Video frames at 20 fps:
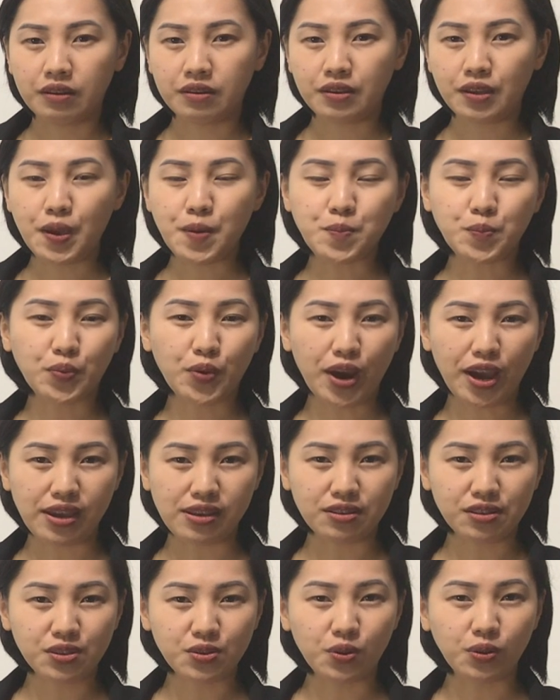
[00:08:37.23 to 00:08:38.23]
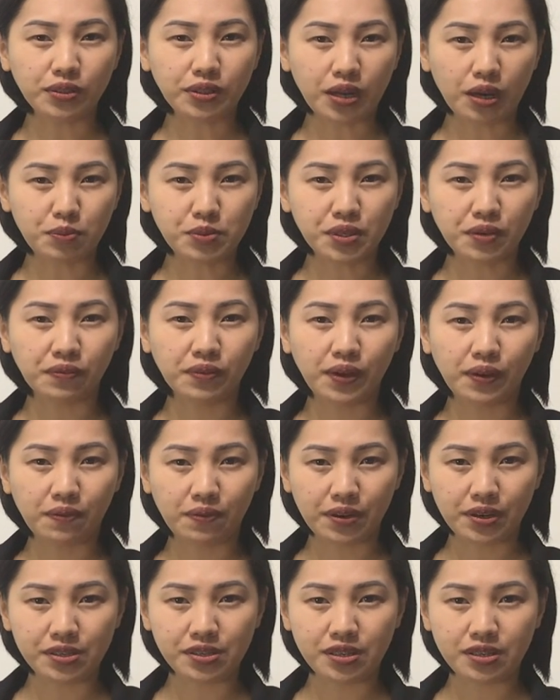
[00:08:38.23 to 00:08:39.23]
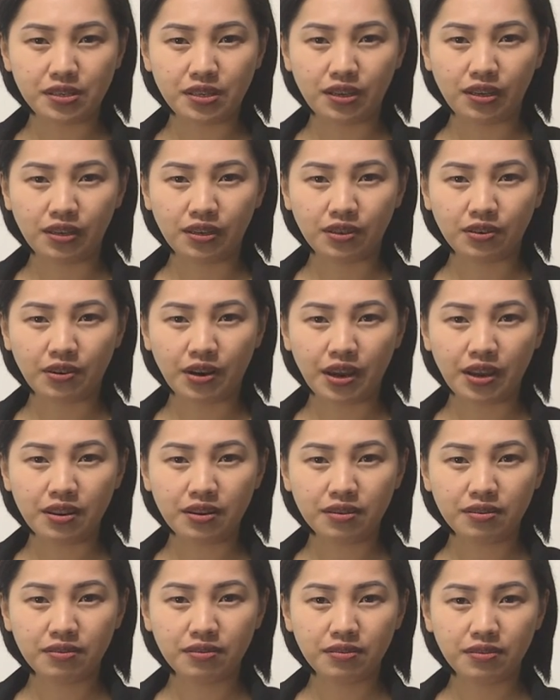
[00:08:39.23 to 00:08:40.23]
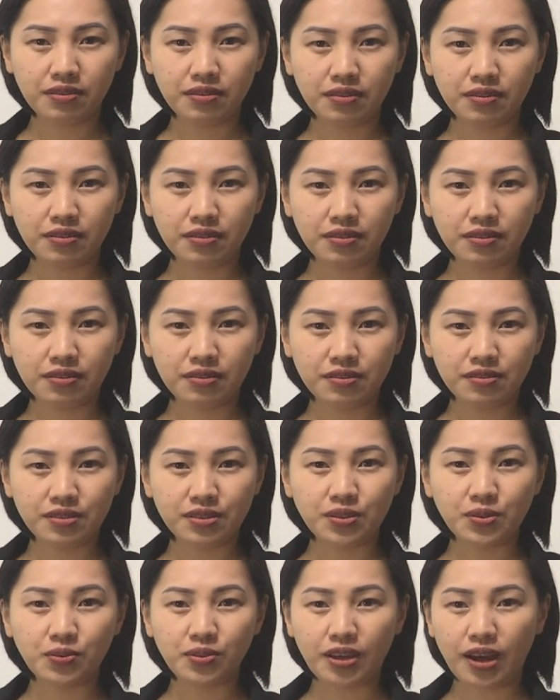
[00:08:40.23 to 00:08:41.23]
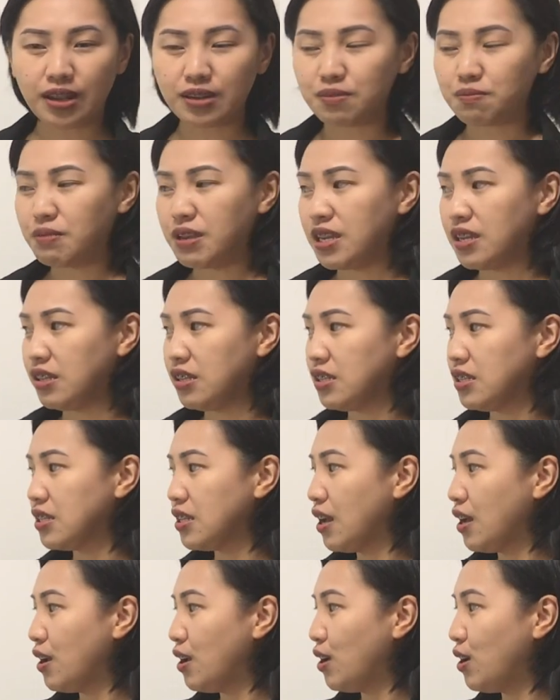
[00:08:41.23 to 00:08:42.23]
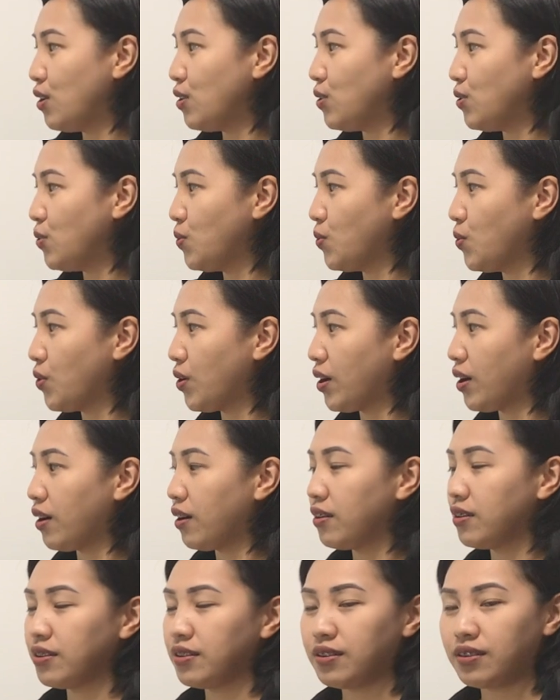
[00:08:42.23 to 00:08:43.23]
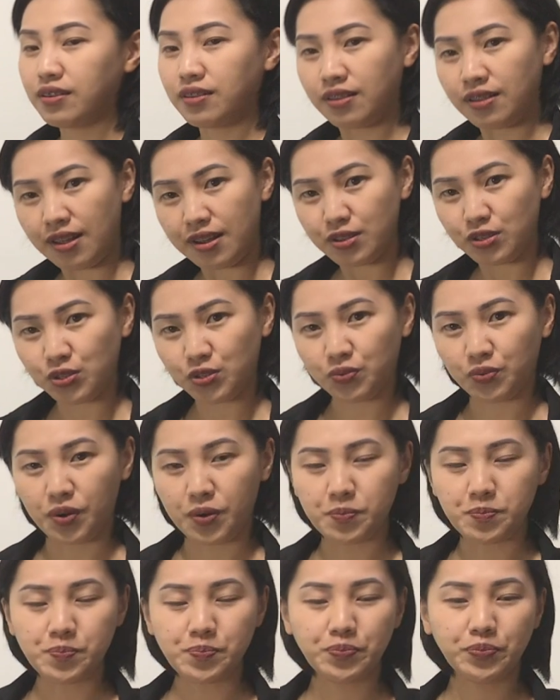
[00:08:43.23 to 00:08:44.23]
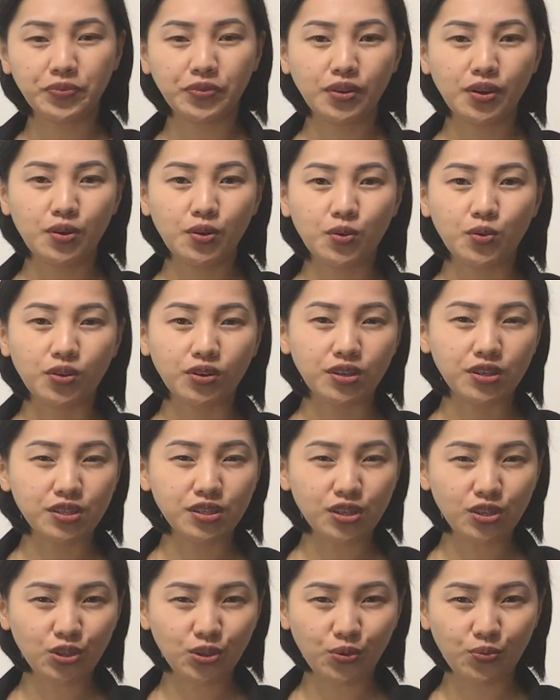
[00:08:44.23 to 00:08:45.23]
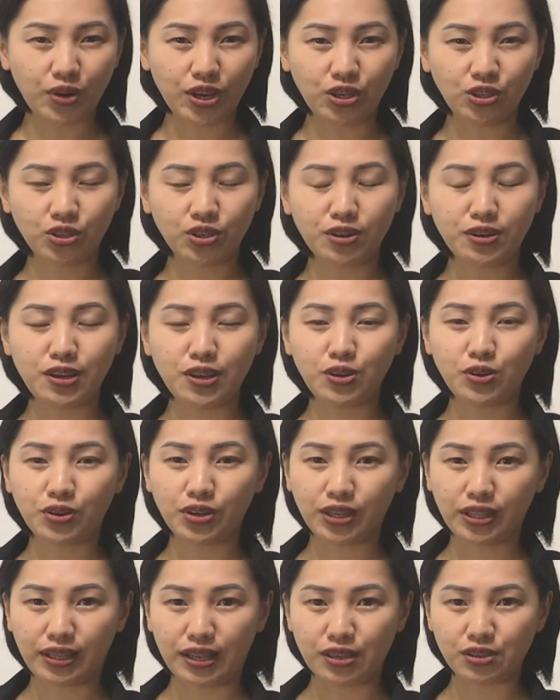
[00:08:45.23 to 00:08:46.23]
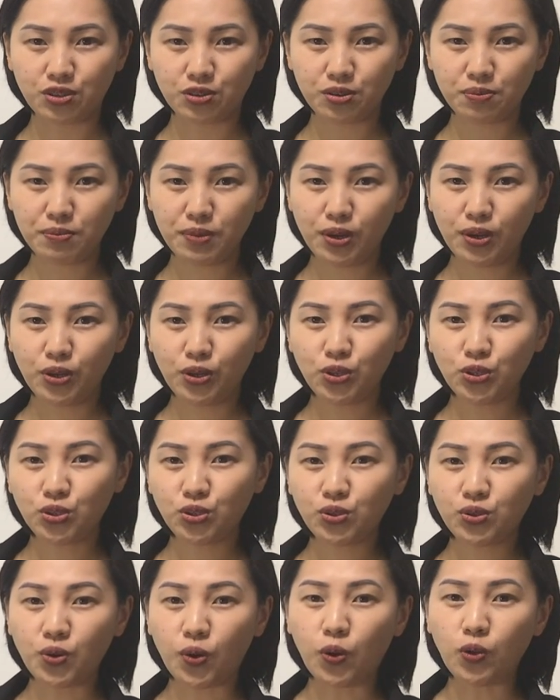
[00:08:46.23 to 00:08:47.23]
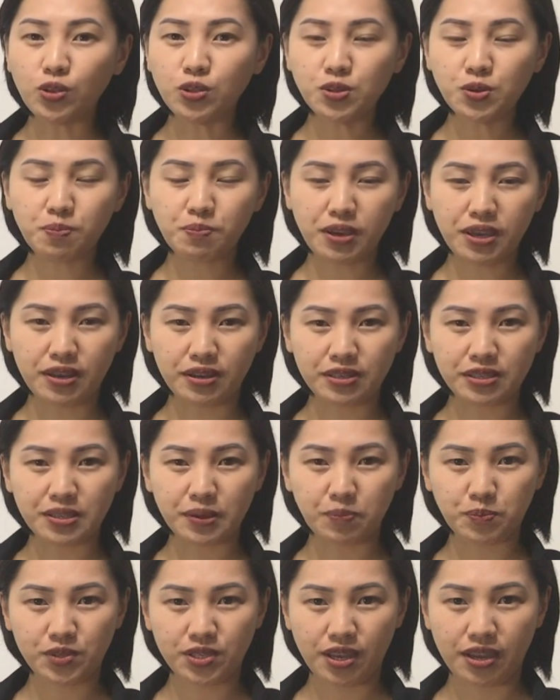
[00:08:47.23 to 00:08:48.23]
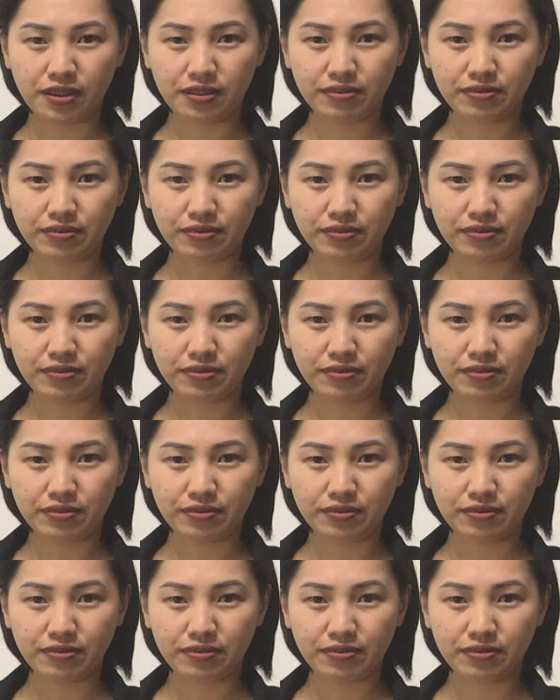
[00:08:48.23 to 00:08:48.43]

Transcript: embrace all types of diversity, right? So that means your classroom or the situation in your classroom should also be accepting.